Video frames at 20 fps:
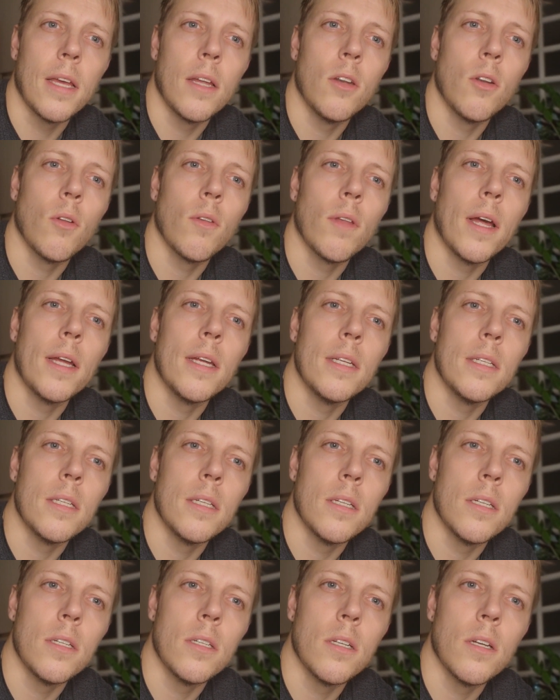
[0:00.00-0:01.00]
and not that easy
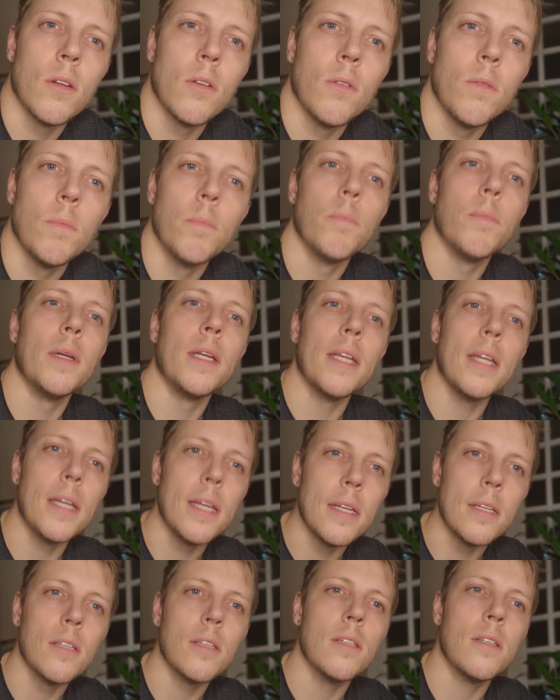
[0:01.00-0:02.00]
to do but it
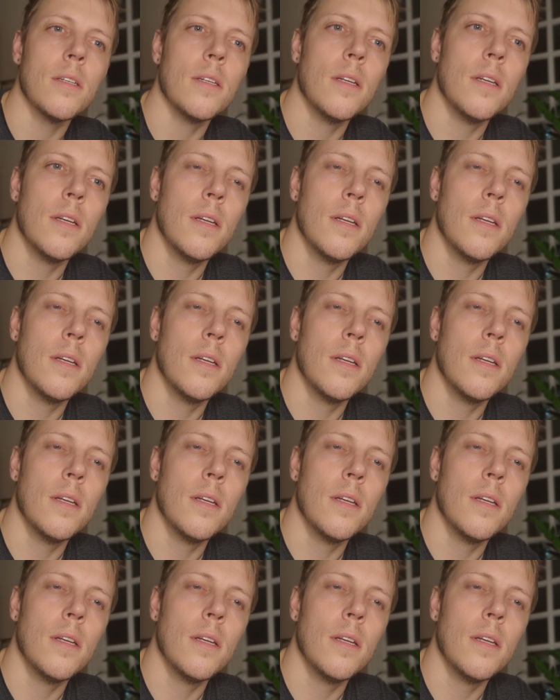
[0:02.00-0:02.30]
is